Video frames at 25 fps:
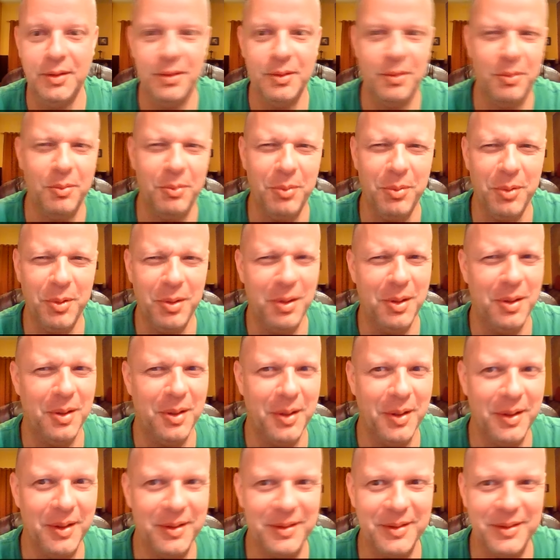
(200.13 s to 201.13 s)

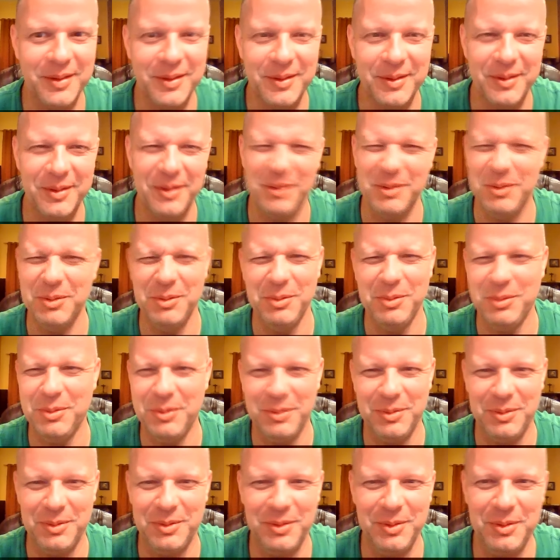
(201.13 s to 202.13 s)
What?
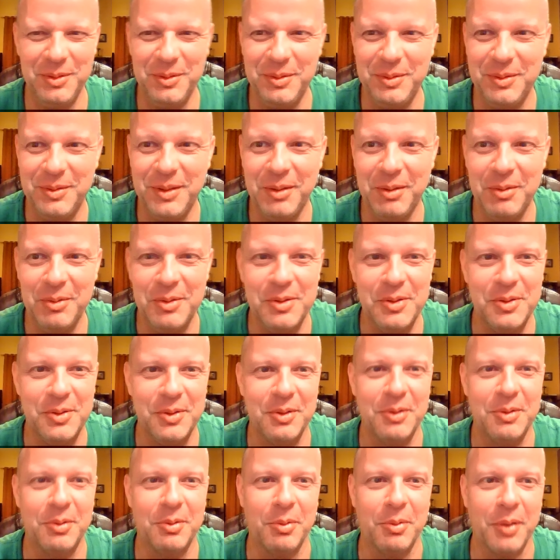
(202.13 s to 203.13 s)
Oh, dude, that was
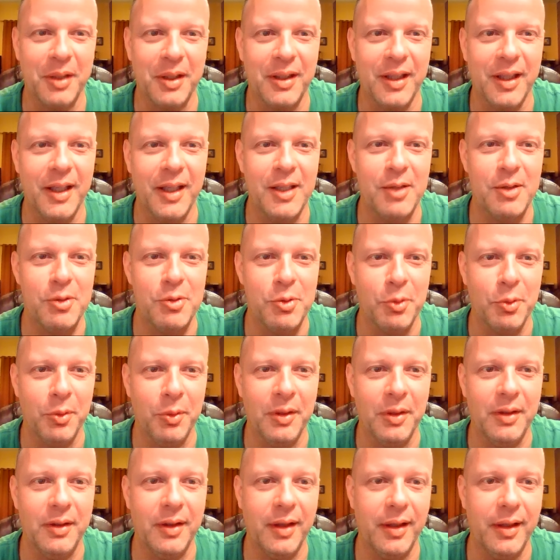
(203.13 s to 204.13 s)
great. I
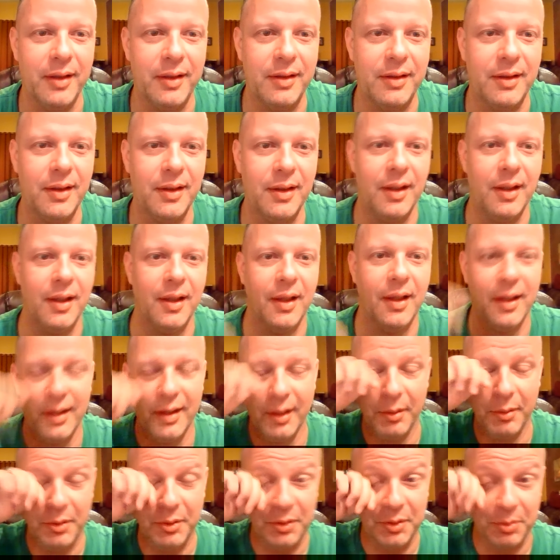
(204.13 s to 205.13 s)
enjoyed that.
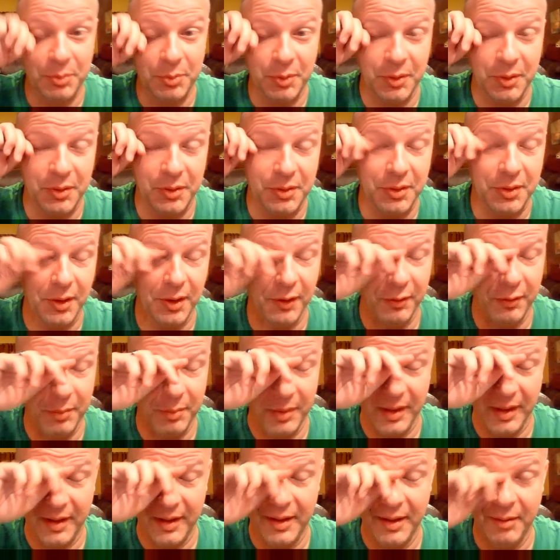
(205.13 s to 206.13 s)
That was some good stuff,
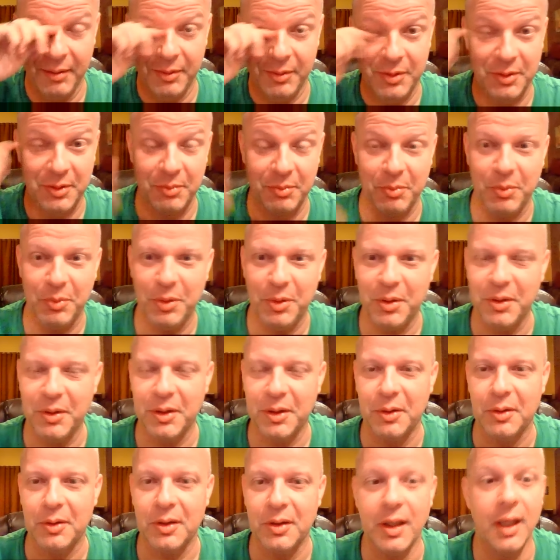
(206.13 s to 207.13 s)
man. That was some really
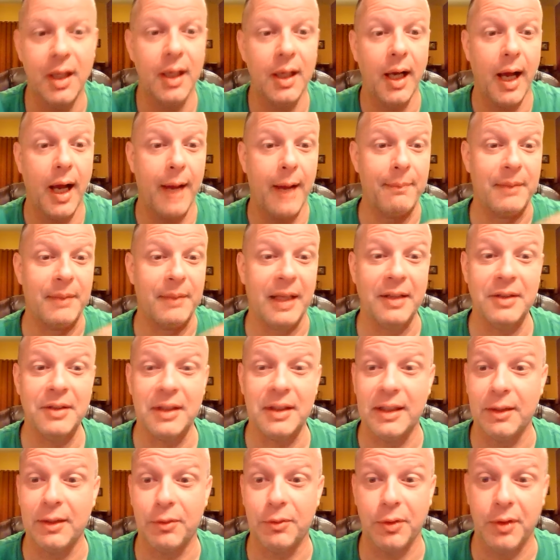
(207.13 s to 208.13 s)
good. I'm guessing
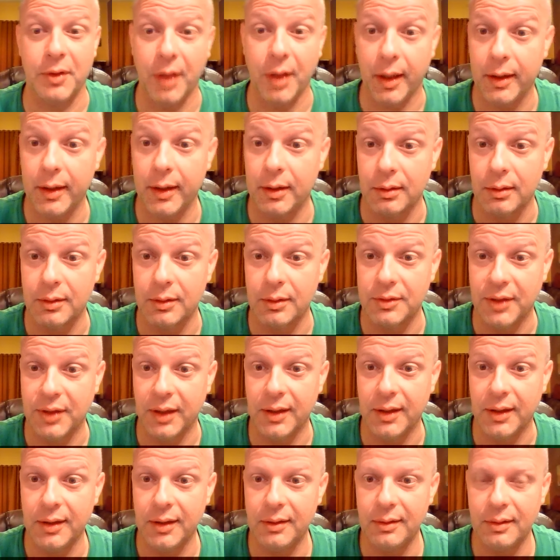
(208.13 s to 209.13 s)
he's the tiger. Is
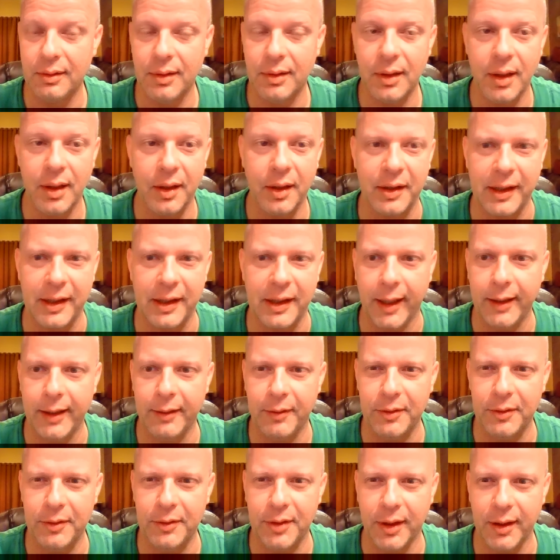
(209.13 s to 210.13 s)
that it? The eye
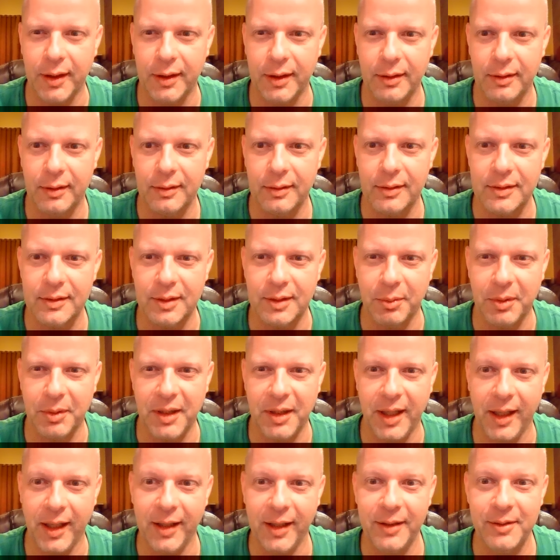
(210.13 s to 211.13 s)
of the tiger? Is that what
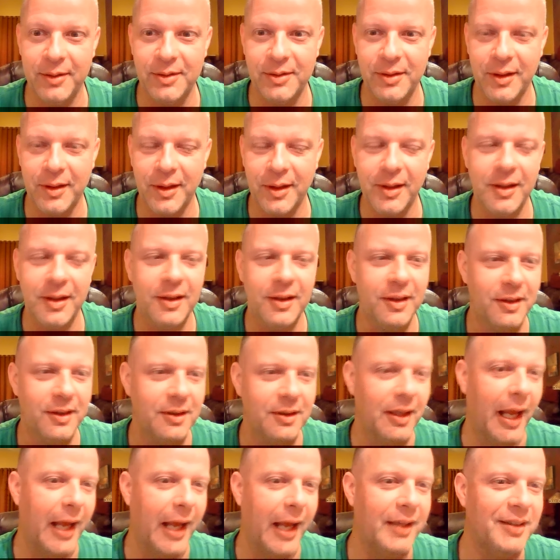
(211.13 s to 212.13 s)
he has?
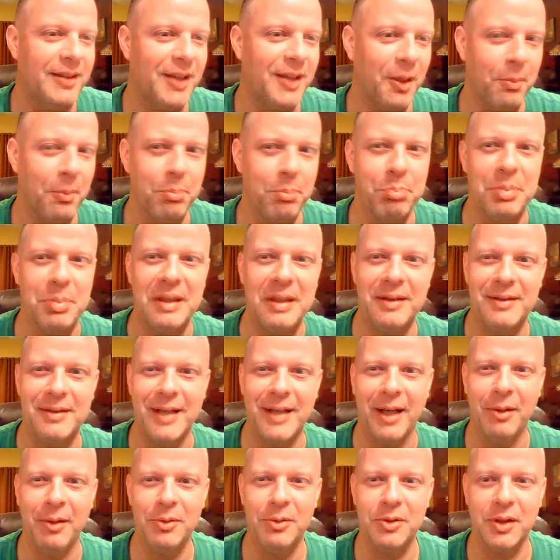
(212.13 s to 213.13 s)
Handing out
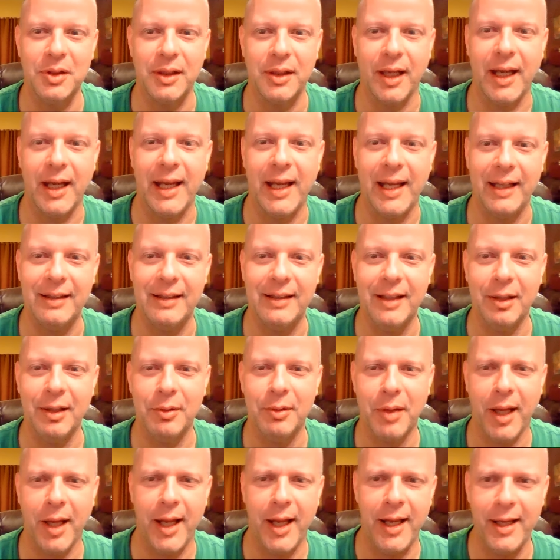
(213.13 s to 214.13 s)
beatdowns like I hand
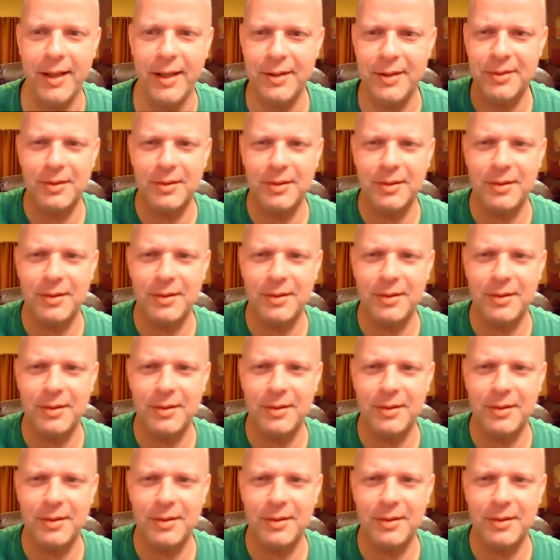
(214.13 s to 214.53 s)
out A's?